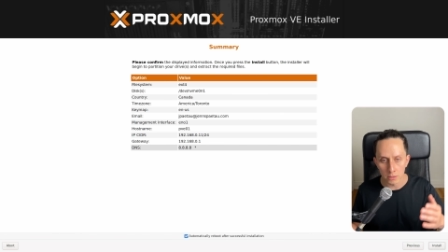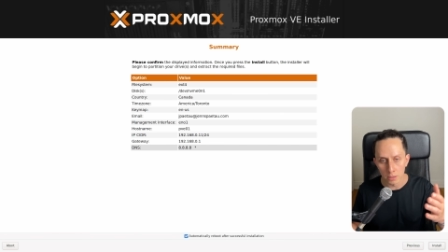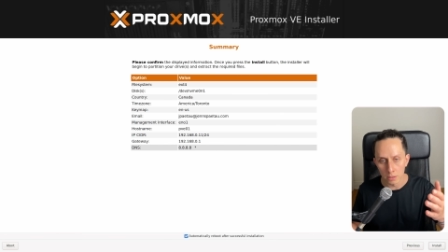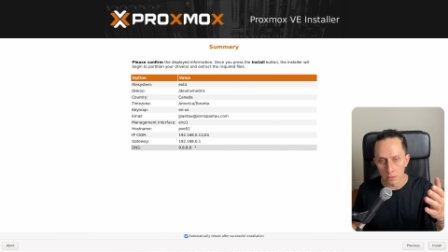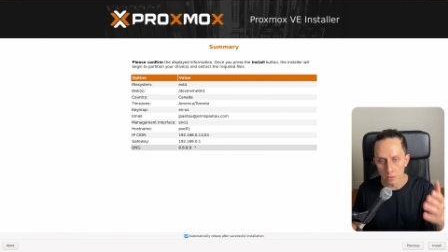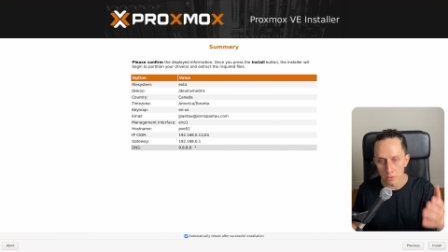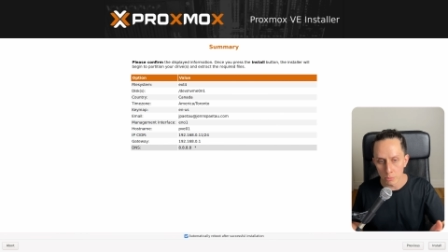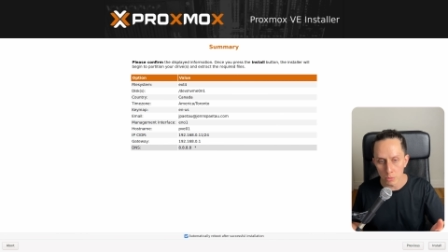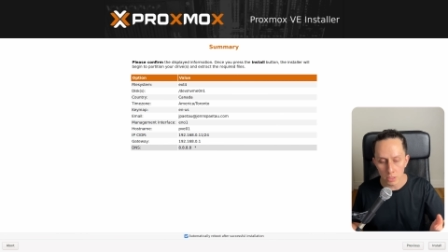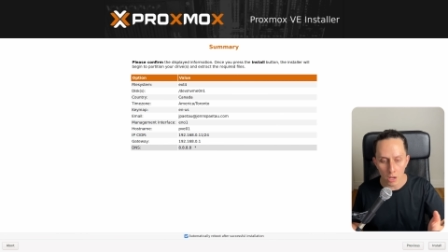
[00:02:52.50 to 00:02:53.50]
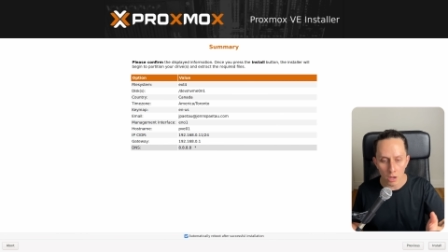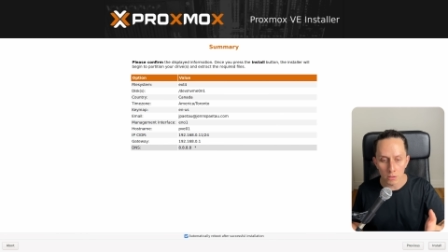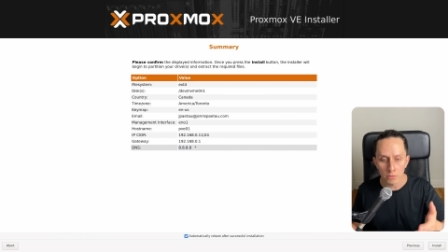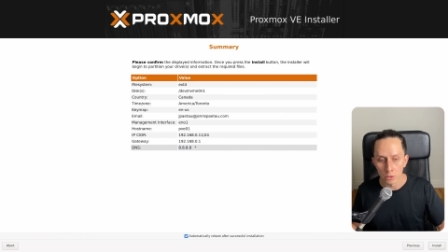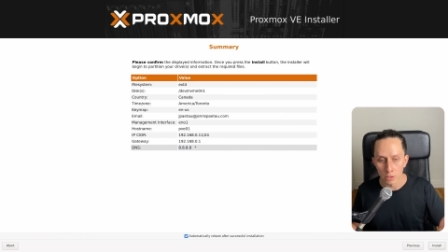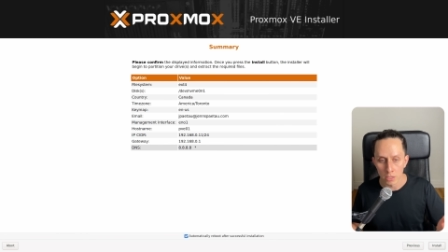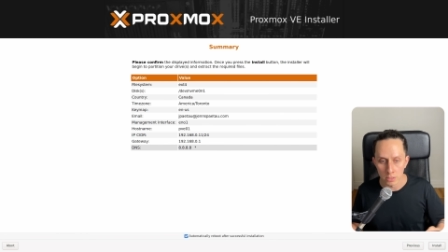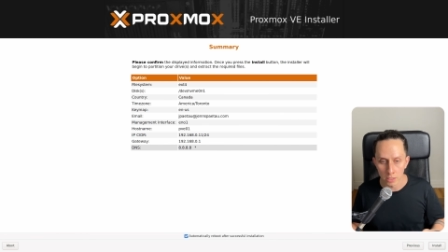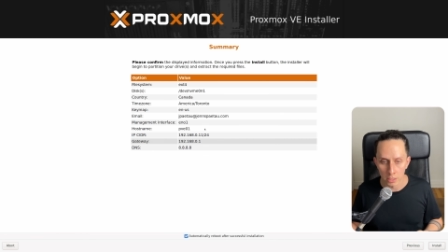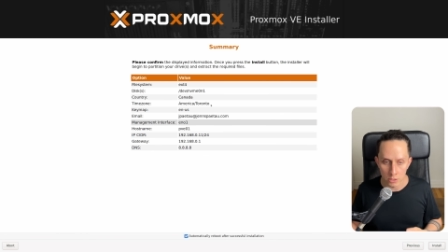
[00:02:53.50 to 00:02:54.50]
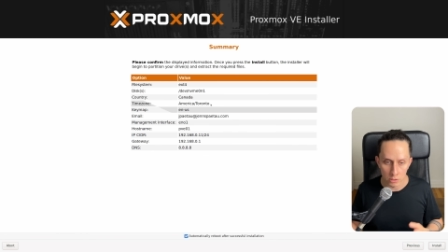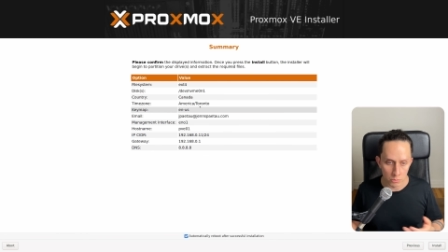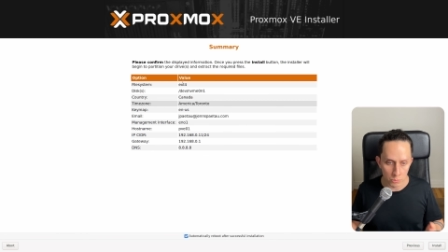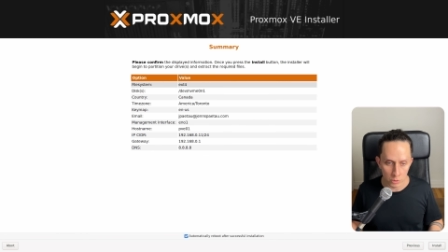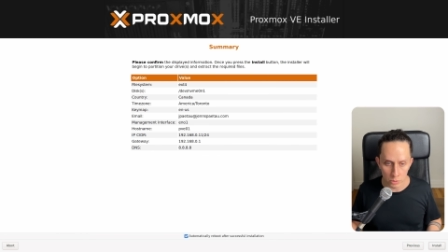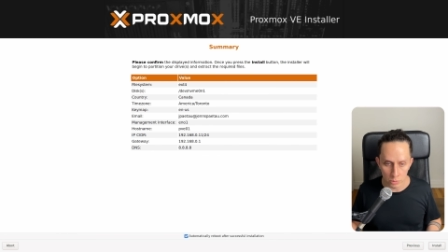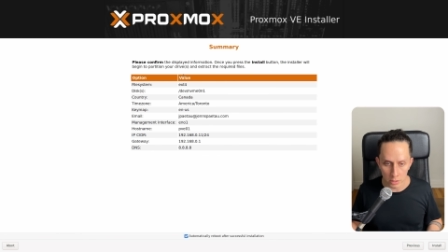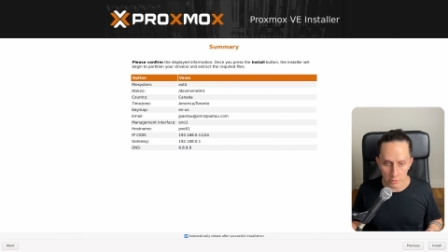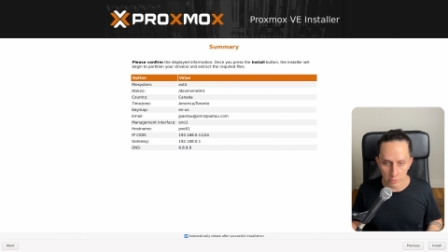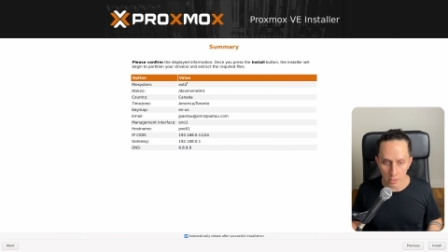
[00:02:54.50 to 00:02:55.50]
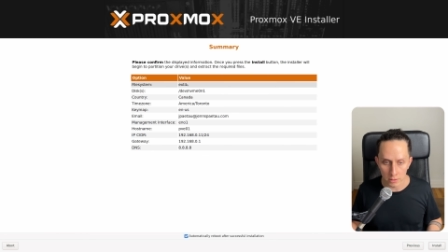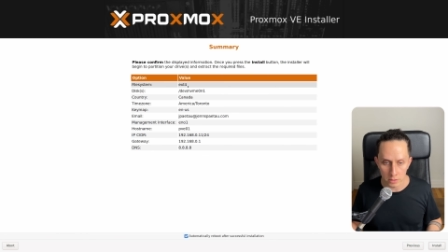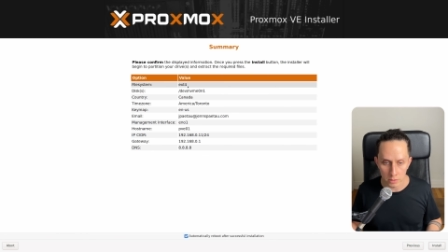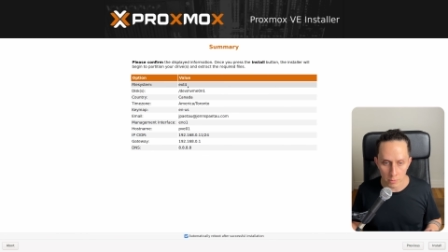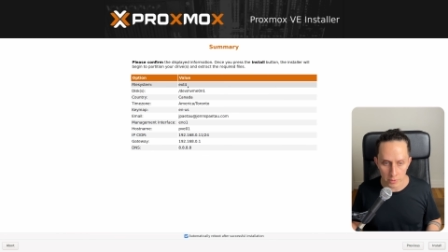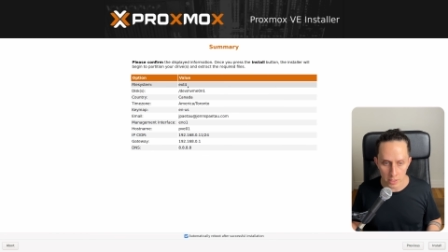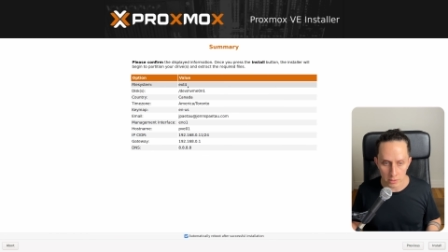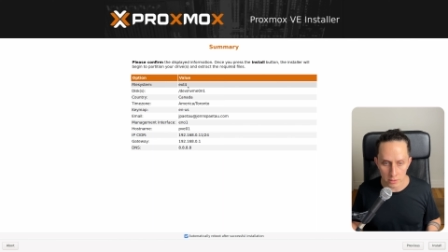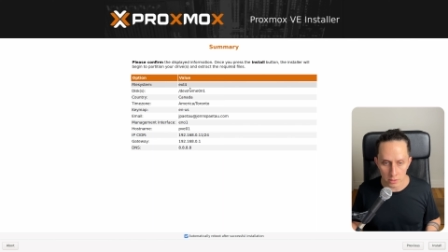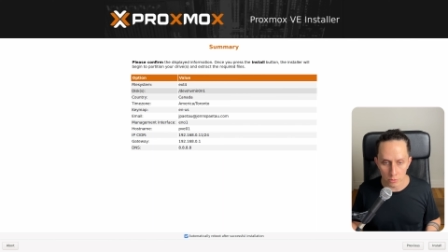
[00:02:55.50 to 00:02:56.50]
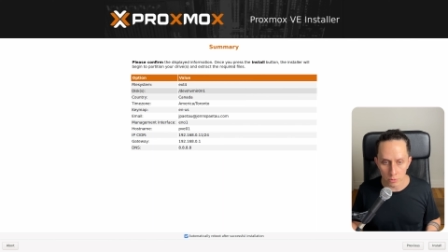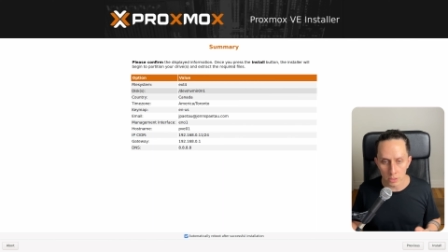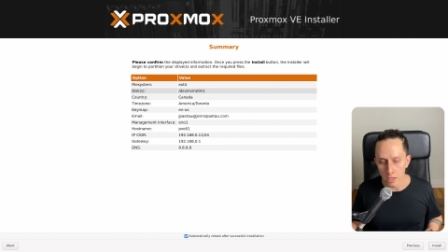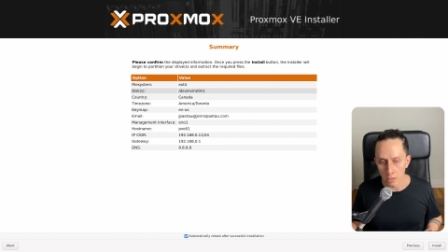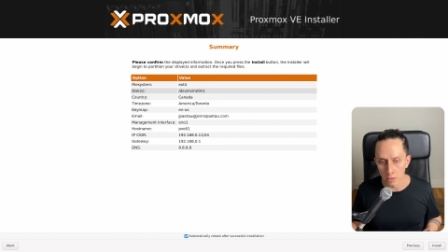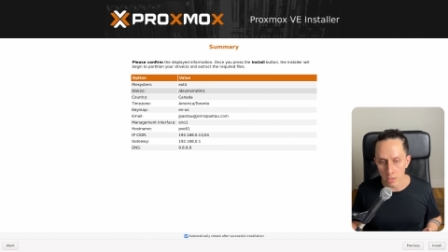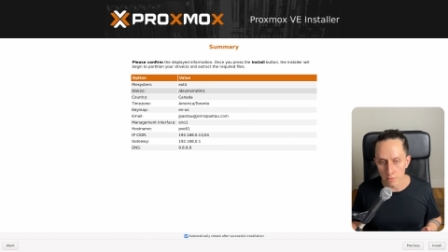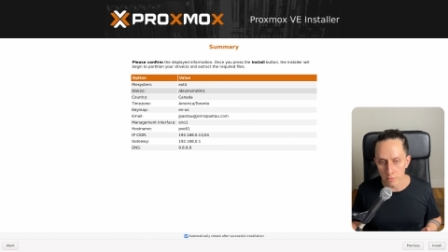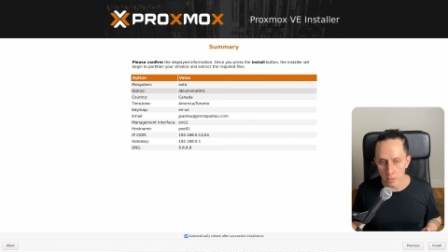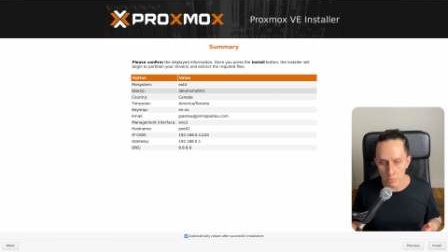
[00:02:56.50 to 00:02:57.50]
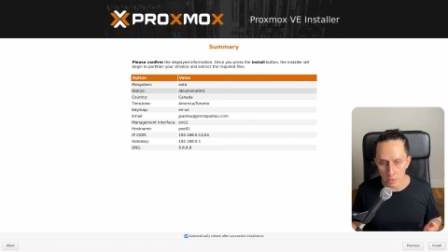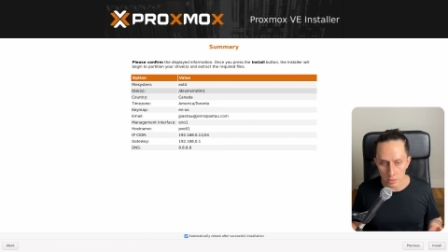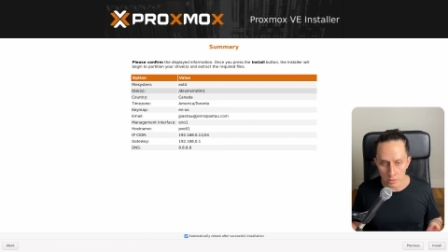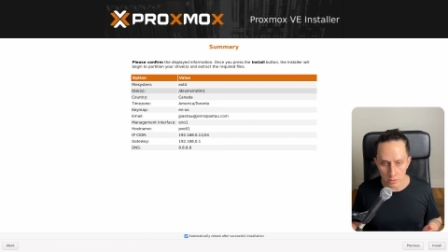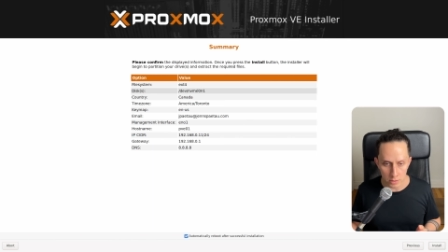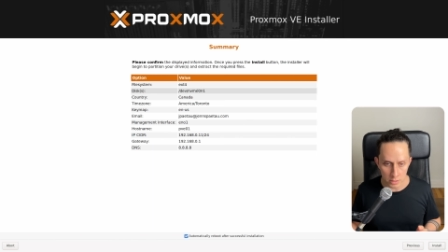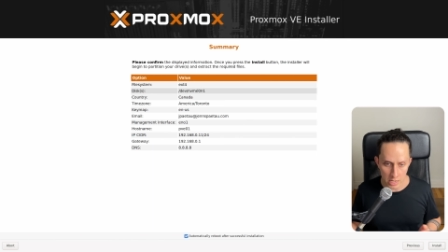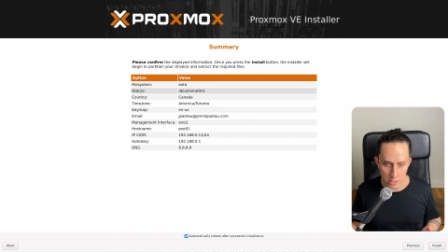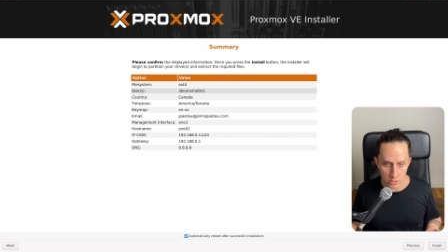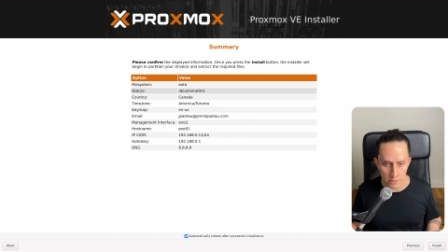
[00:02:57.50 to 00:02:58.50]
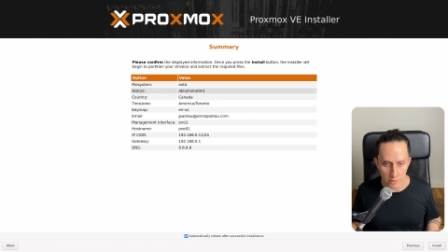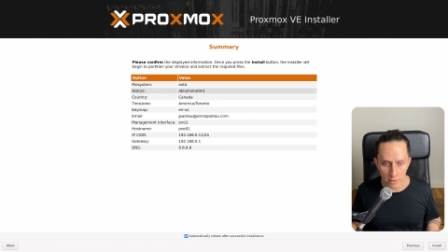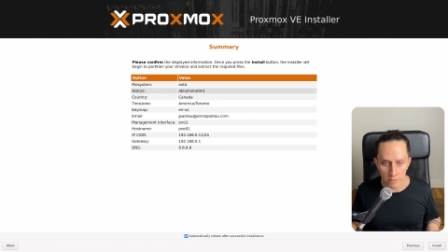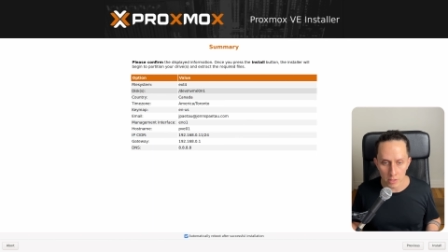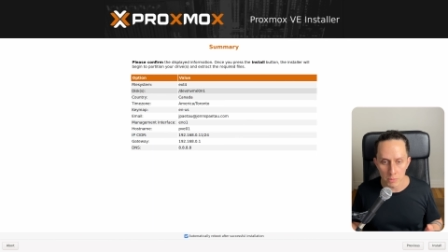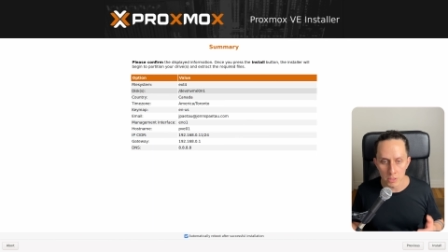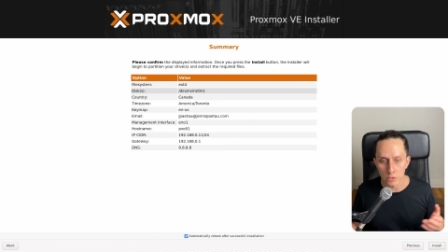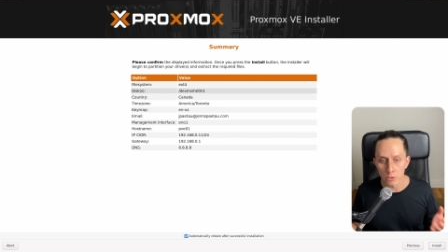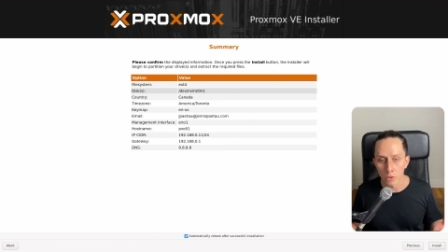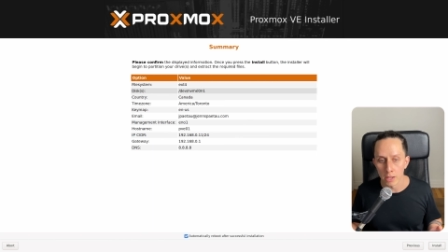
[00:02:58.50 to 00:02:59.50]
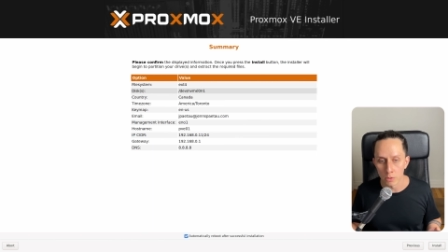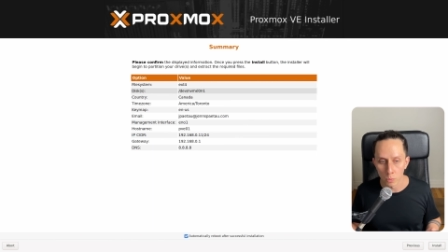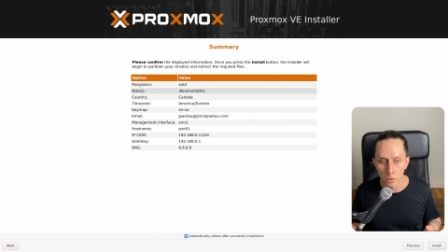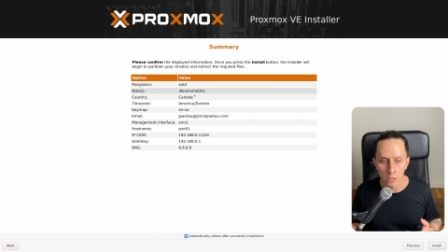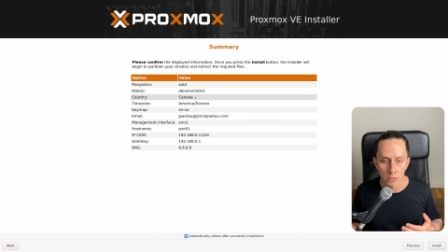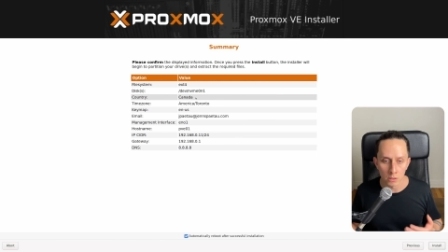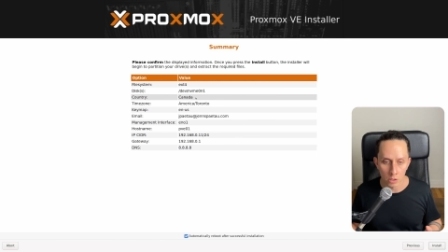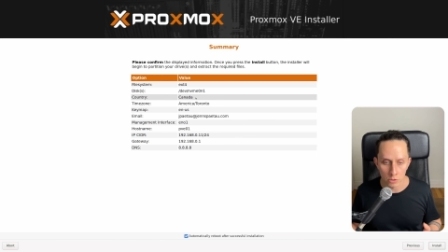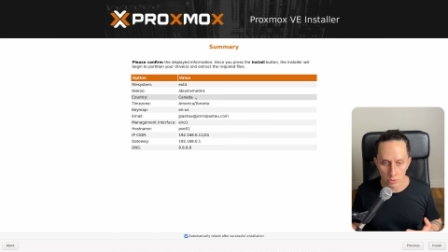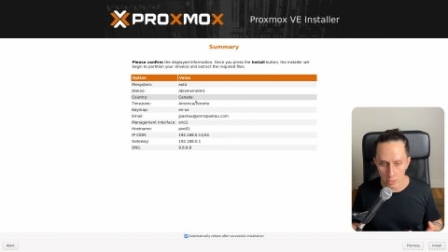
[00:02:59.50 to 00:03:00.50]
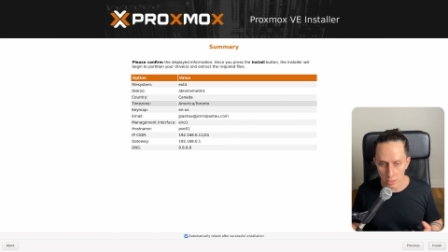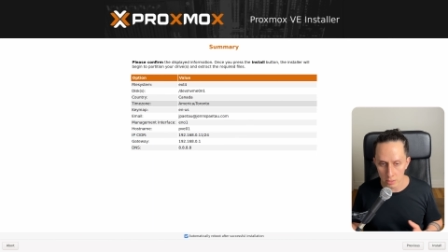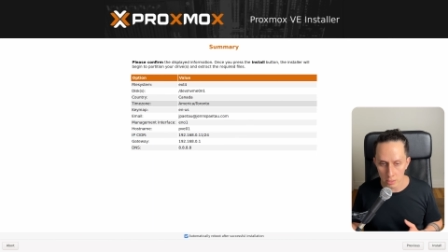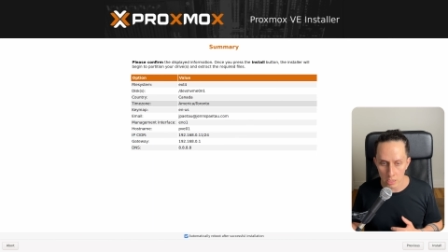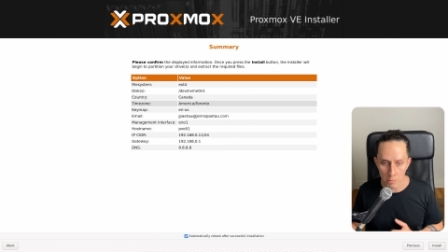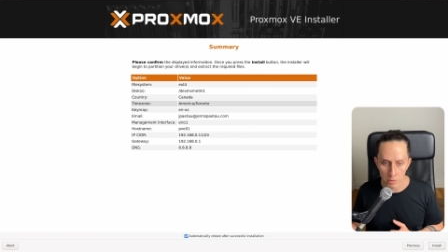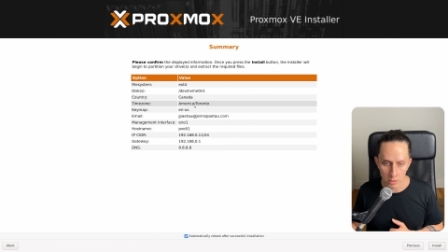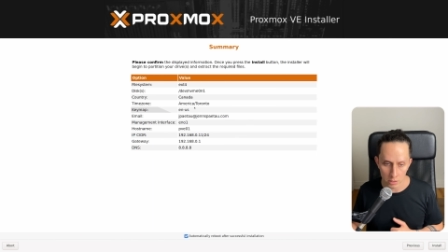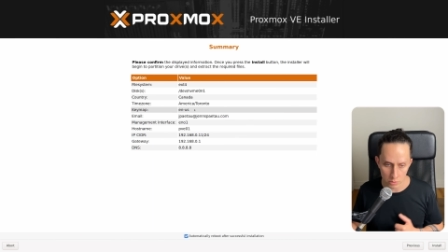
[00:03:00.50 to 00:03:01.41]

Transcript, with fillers: the summary of your installation. We're doing a file system of ext3. Our NVMe is slash dev NVMe 0 and 1, country Canada, America,